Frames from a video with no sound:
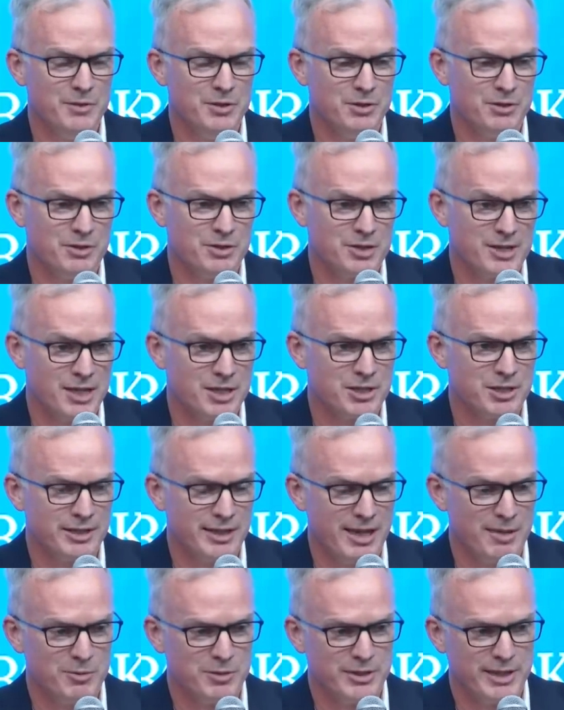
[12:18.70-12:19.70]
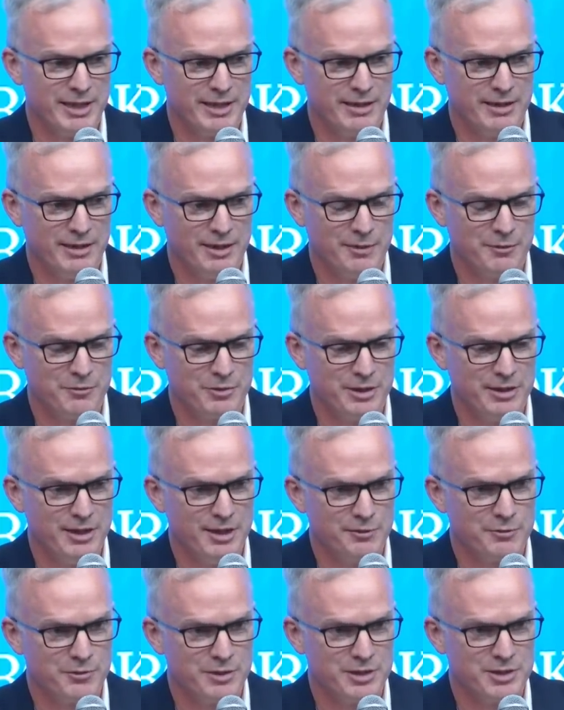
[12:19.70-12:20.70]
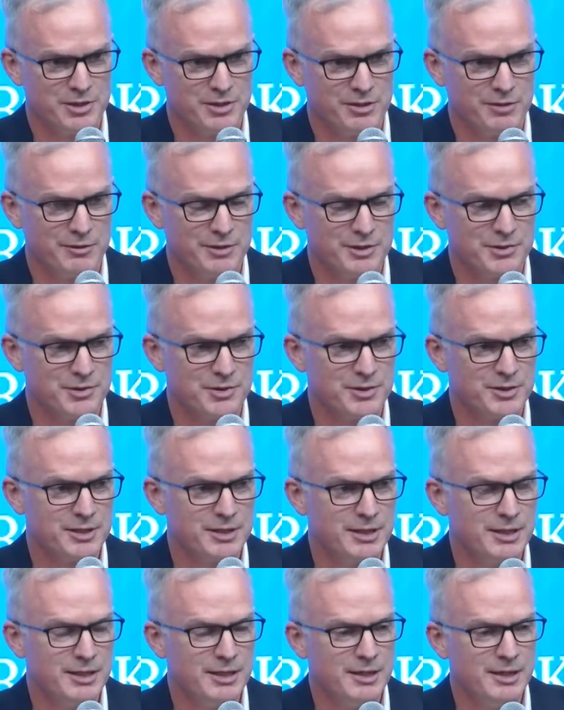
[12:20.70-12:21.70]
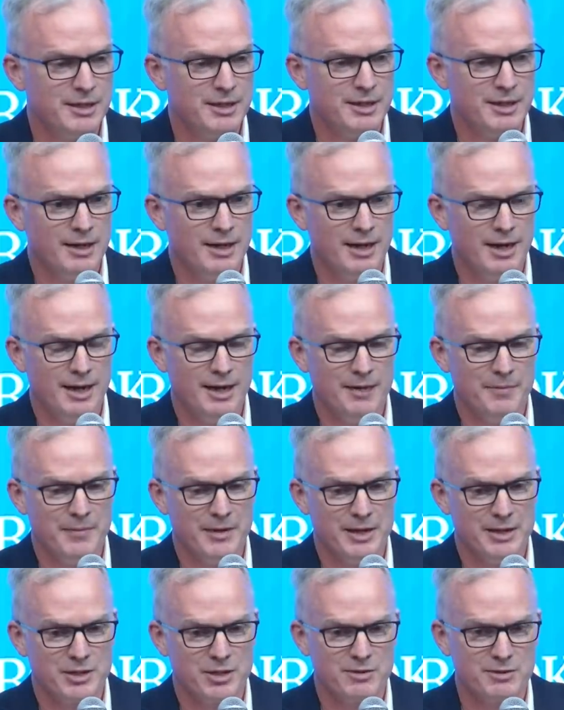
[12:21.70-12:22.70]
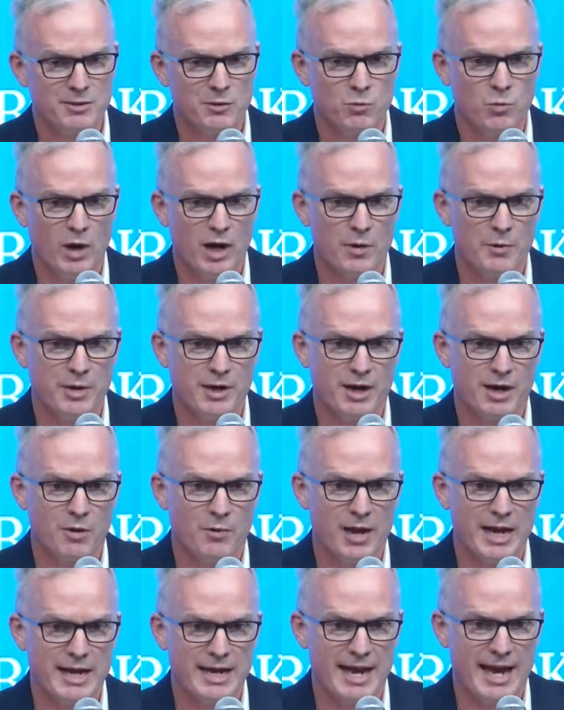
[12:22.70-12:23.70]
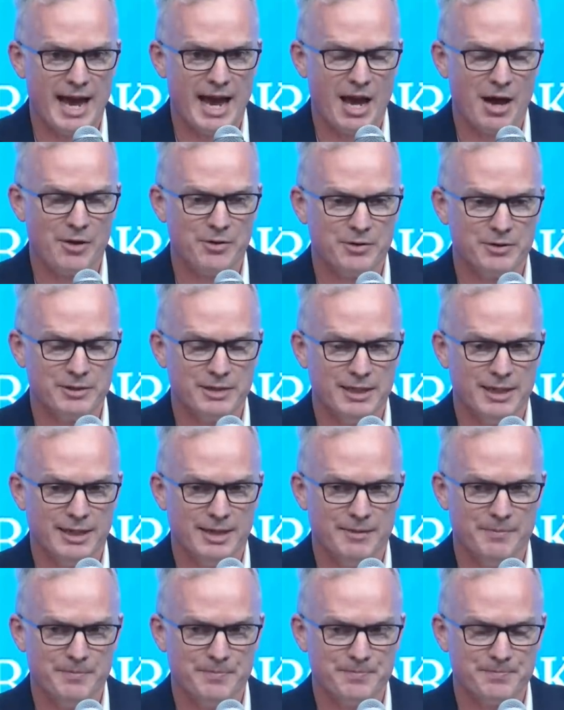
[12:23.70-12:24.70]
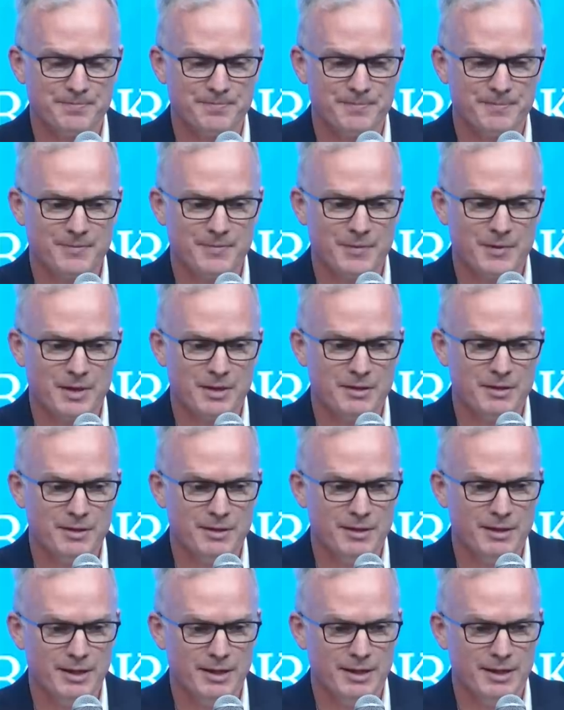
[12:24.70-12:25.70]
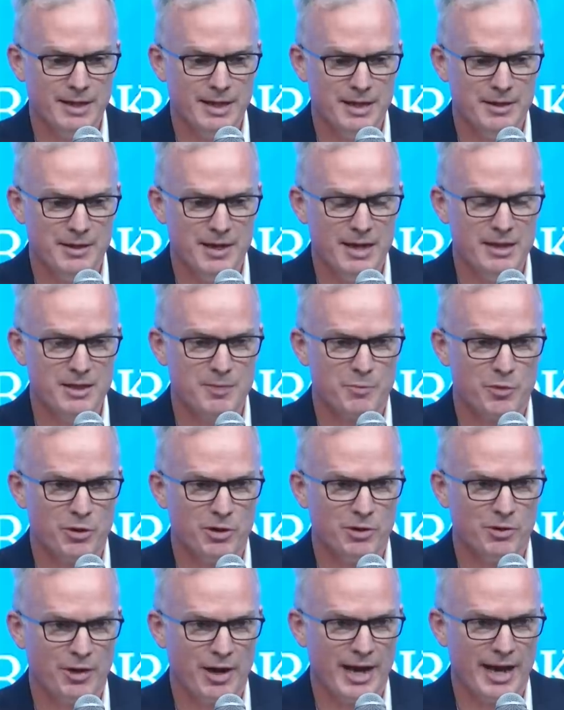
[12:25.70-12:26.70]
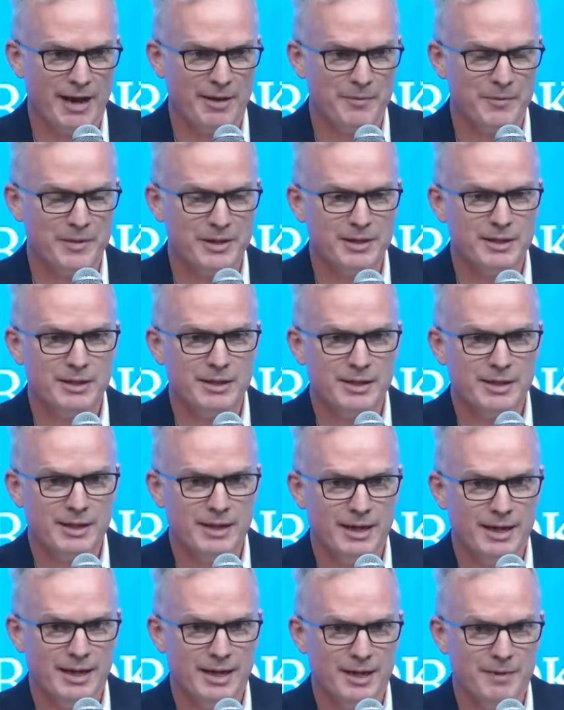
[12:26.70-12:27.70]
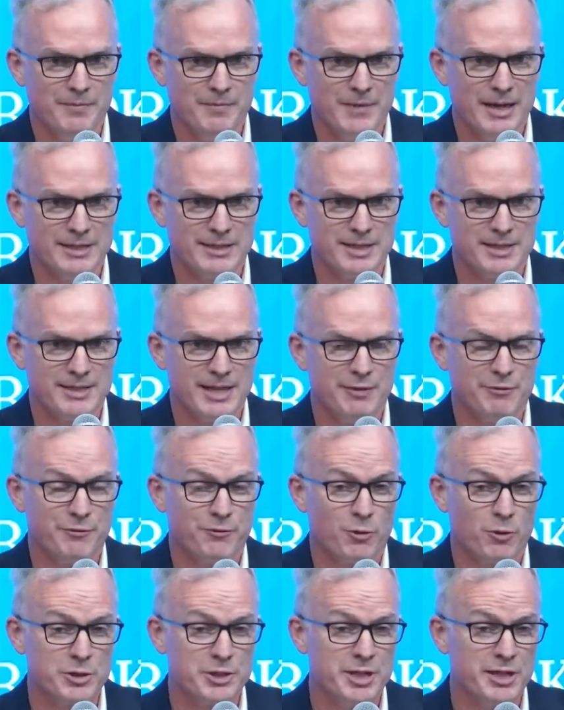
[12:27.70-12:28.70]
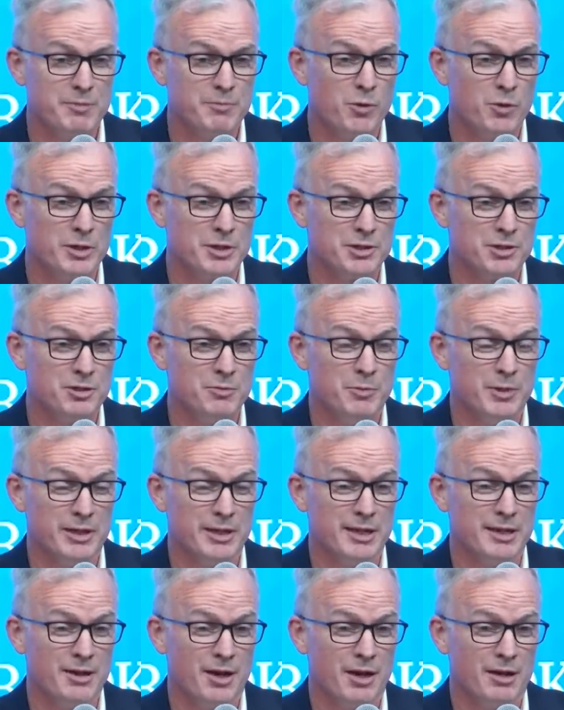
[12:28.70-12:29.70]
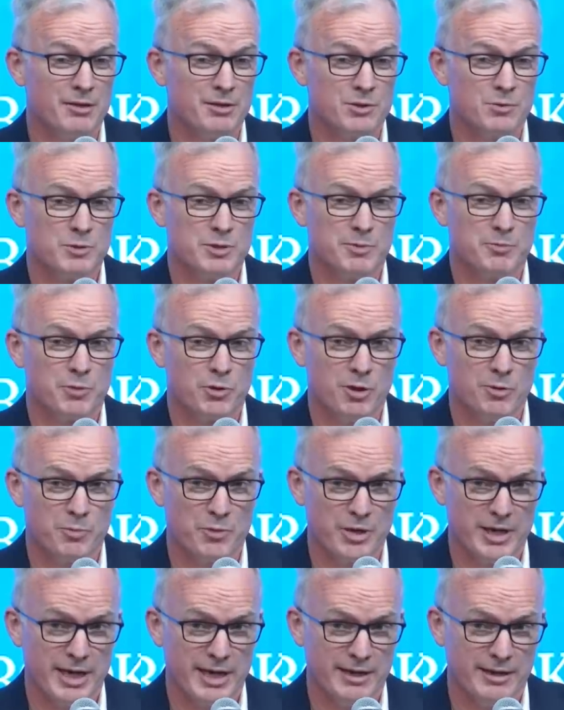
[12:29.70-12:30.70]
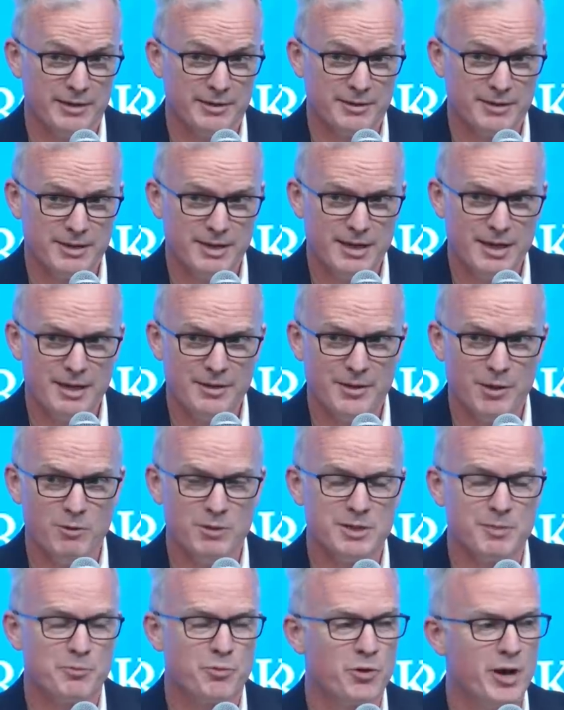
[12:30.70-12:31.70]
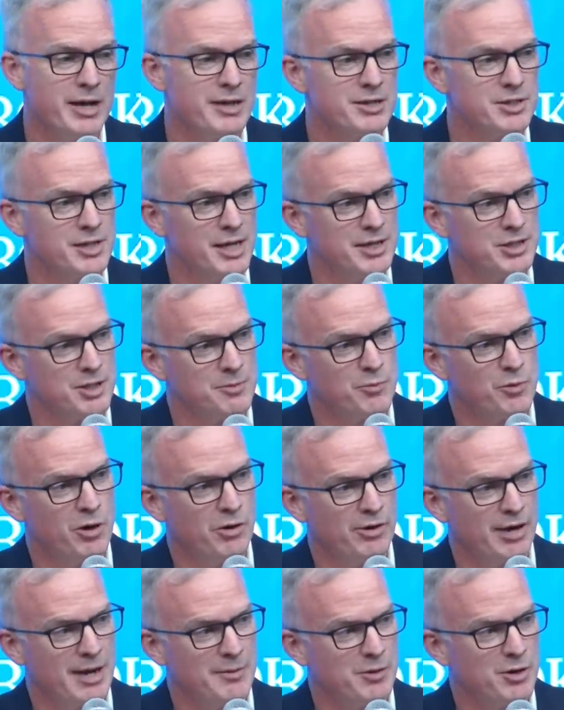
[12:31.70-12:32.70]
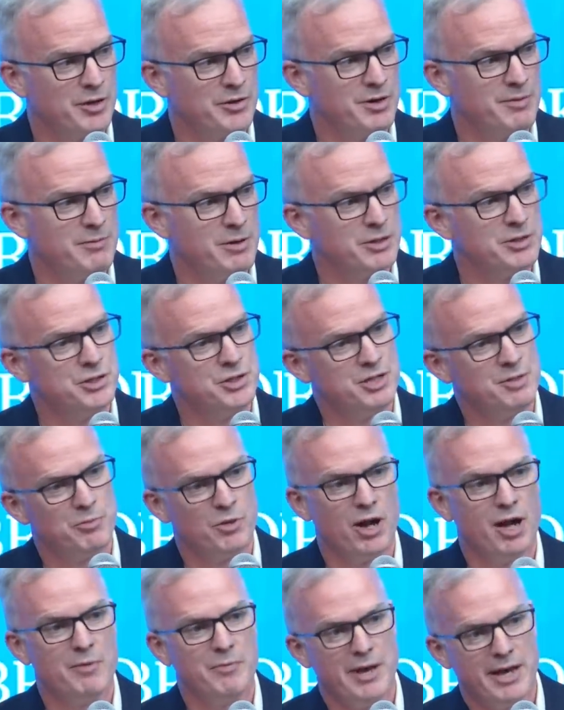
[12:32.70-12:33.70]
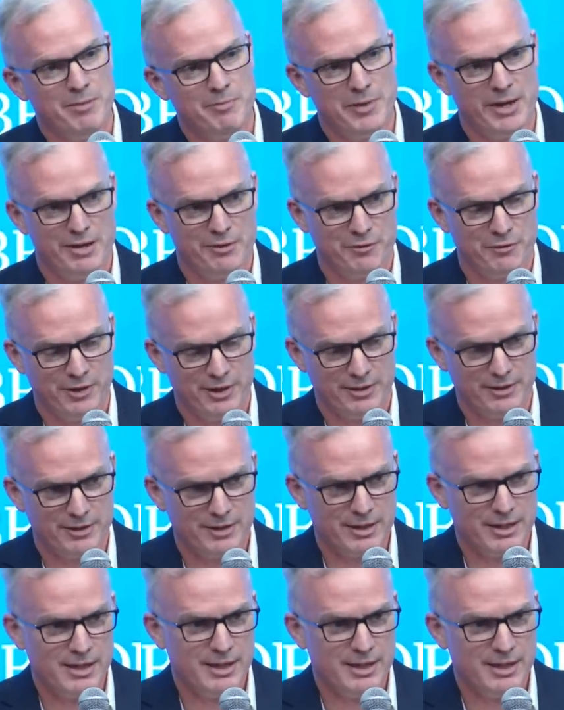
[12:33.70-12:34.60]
you're essentially able to get a free service. In terms of where we are right now in the program, as I said, $14.2 billion was appropriated. There was a predecessor program called the Emergency Broadband Benefit,